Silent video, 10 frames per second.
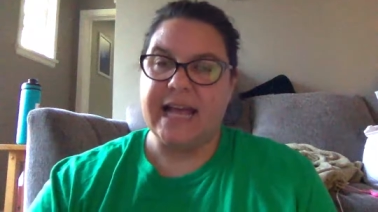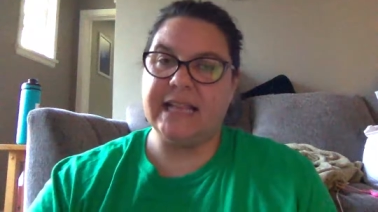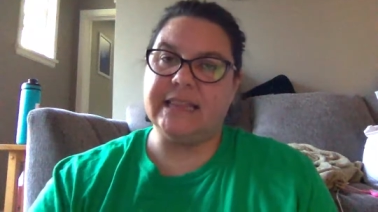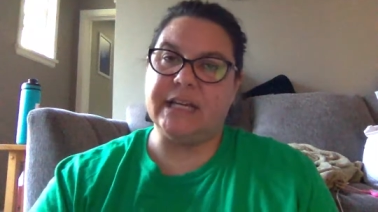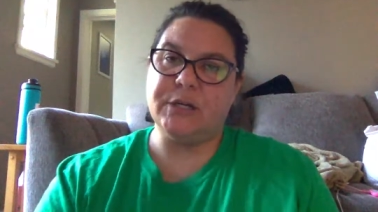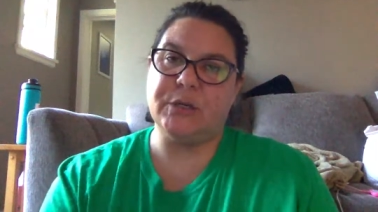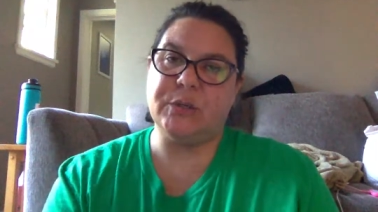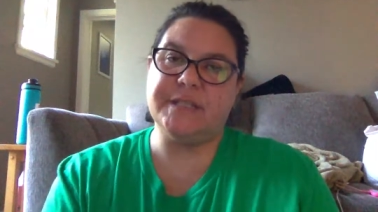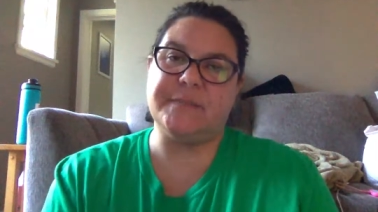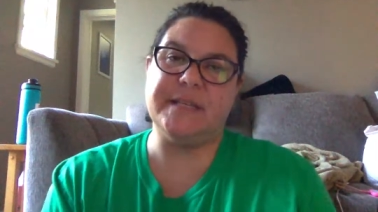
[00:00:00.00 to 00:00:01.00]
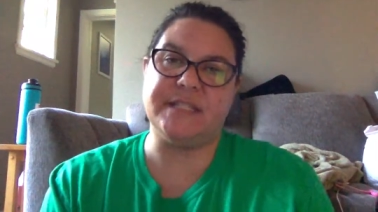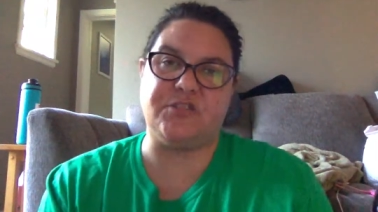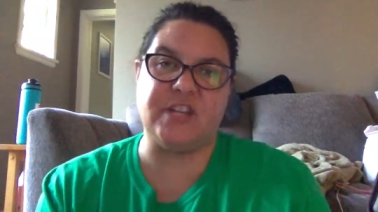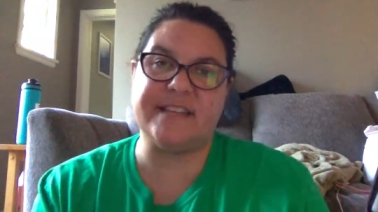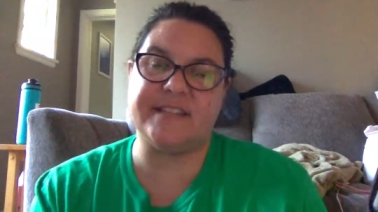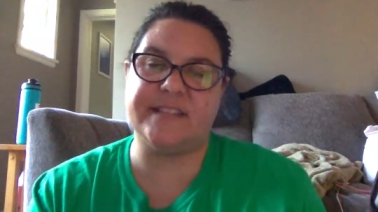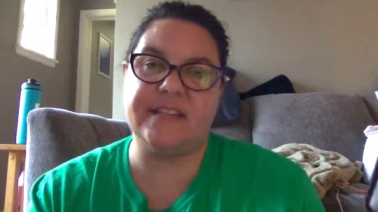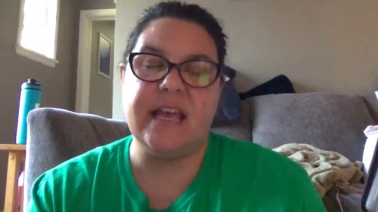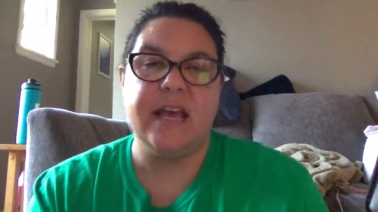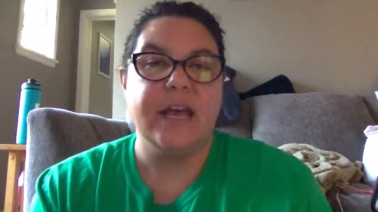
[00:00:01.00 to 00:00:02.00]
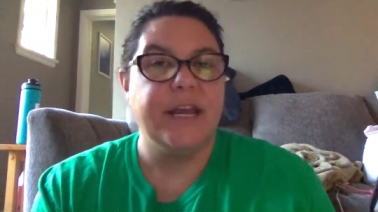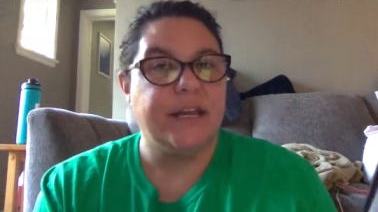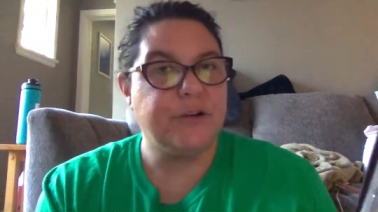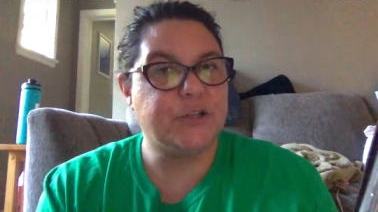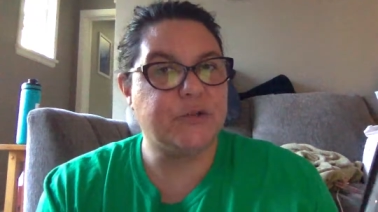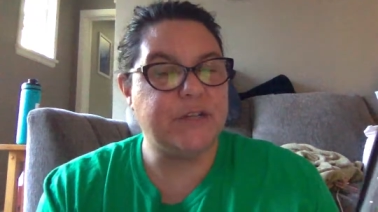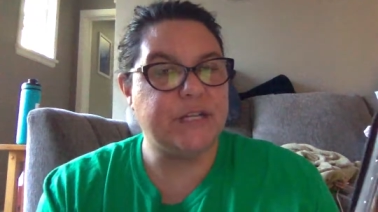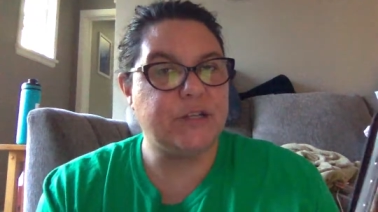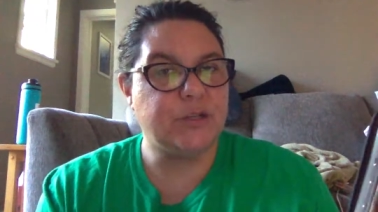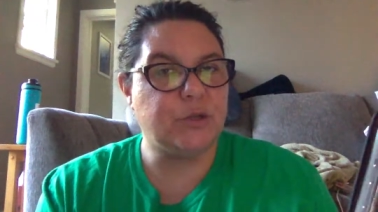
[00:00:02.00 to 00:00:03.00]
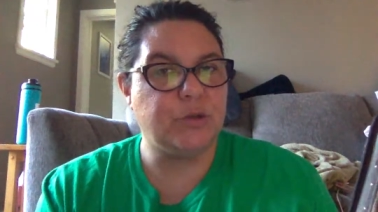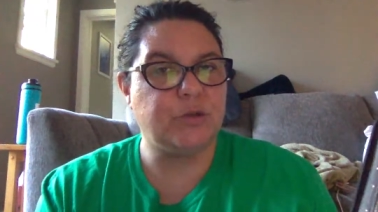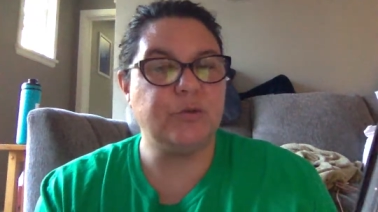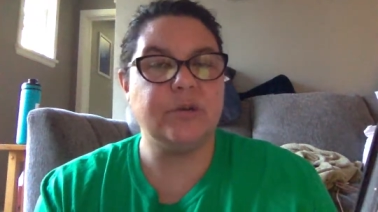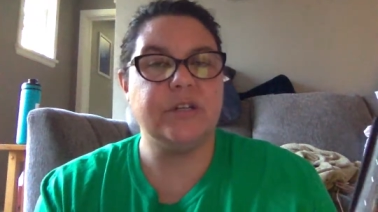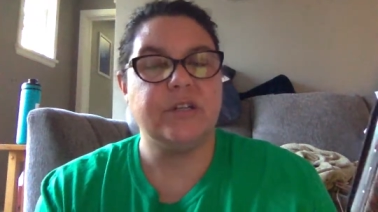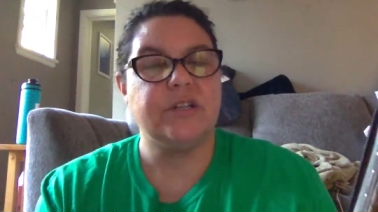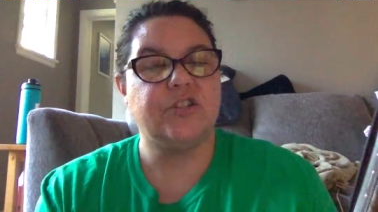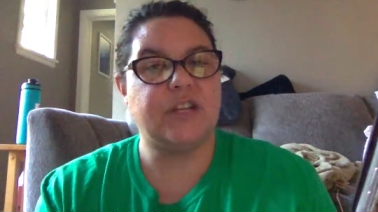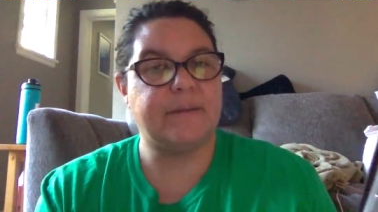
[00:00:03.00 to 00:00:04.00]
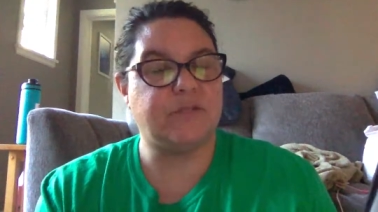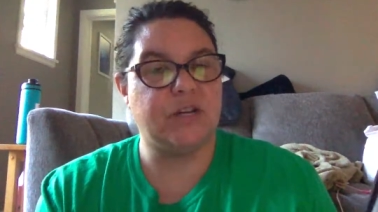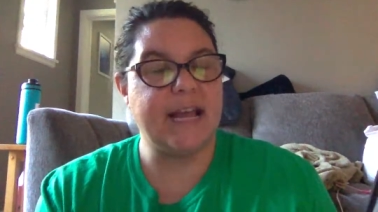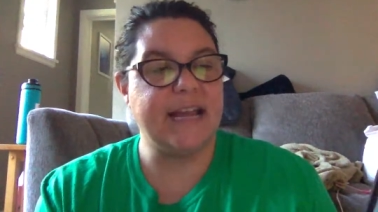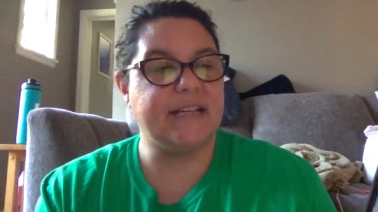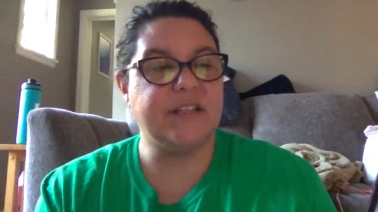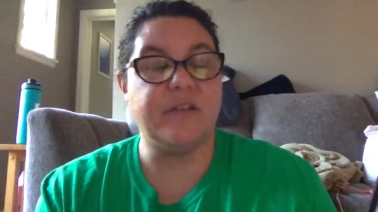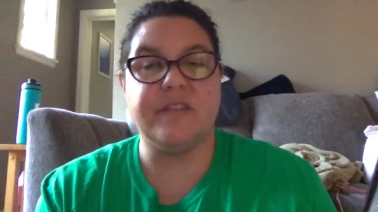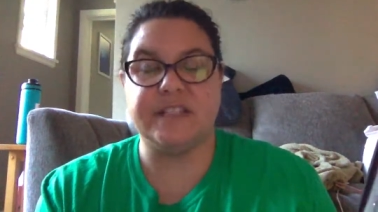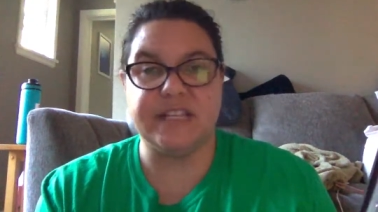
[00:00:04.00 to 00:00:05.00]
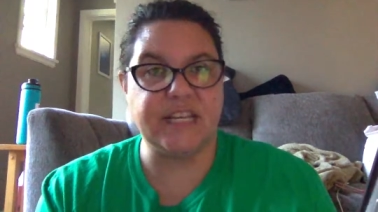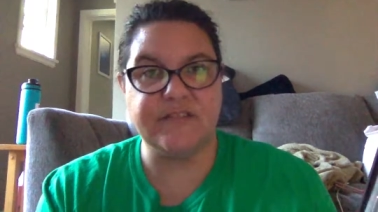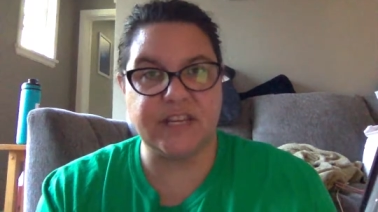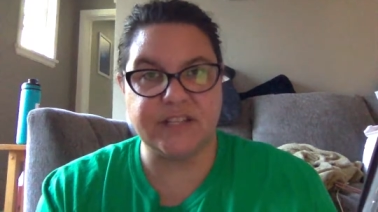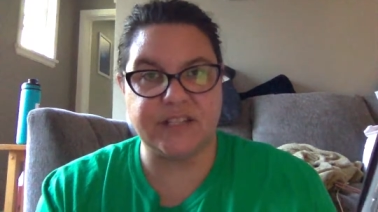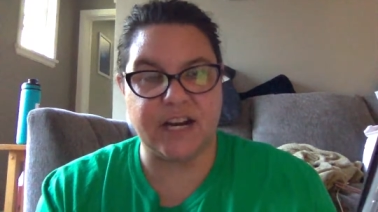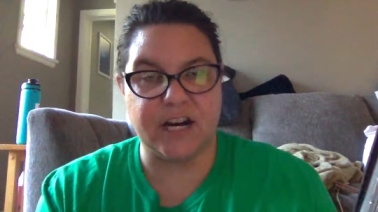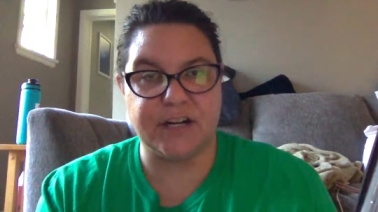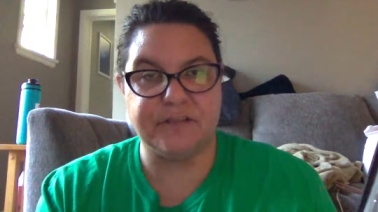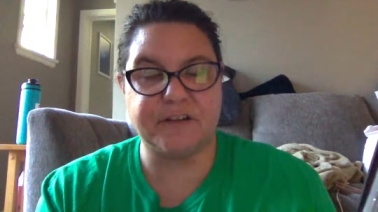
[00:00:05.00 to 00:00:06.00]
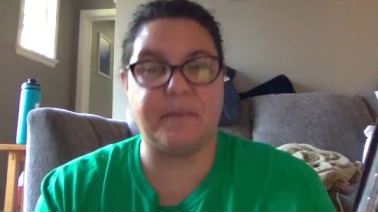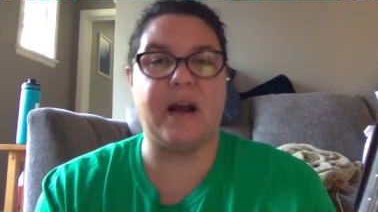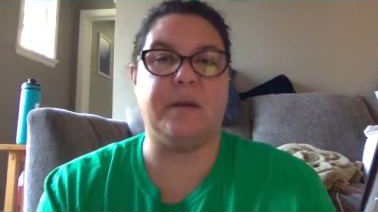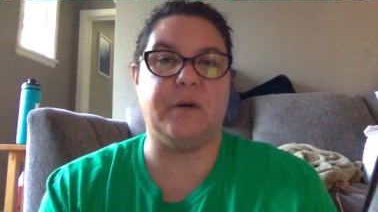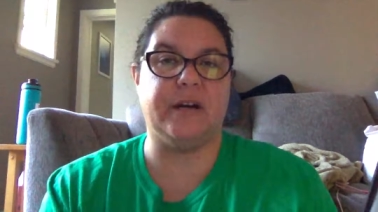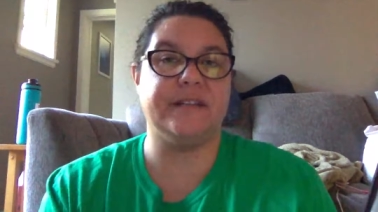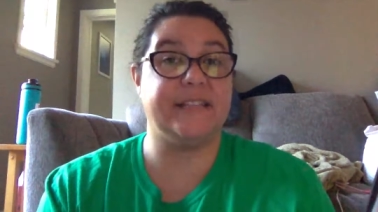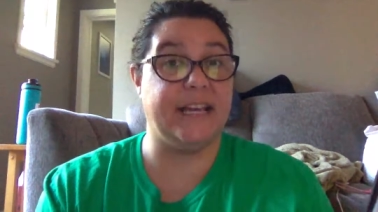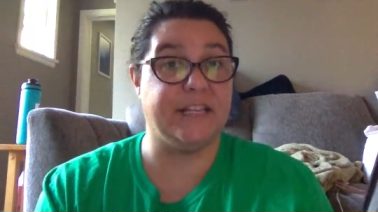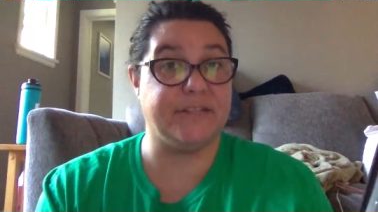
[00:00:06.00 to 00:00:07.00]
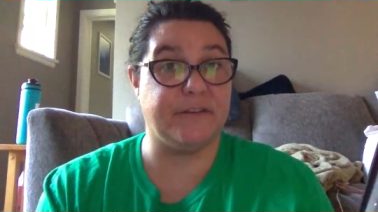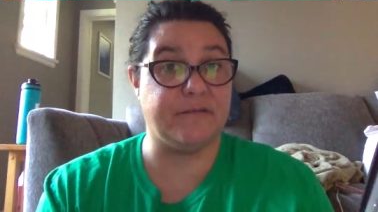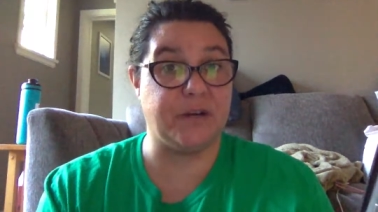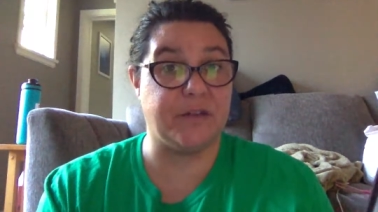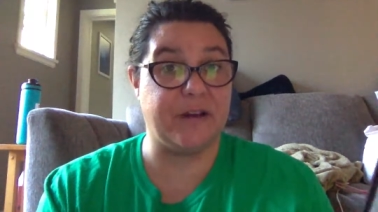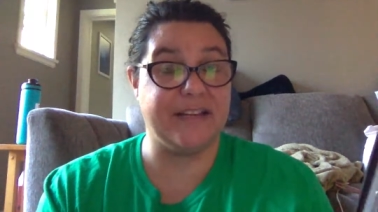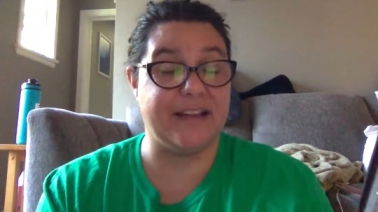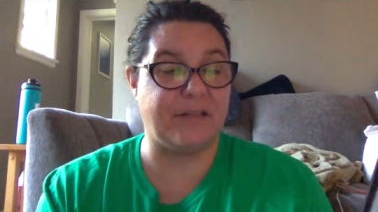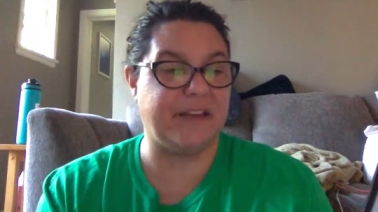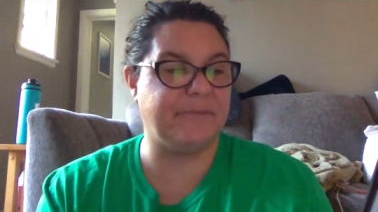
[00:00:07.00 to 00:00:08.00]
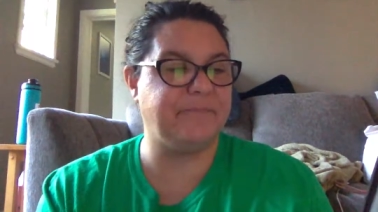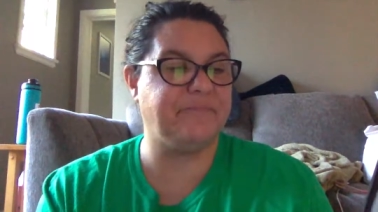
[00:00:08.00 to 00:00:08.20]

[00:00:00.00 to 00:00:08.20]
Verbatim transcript: Hello, it's Miss Jess here to read to you Chapter 8 The TV Star from our book Tales of a Fourth Grade Nothing.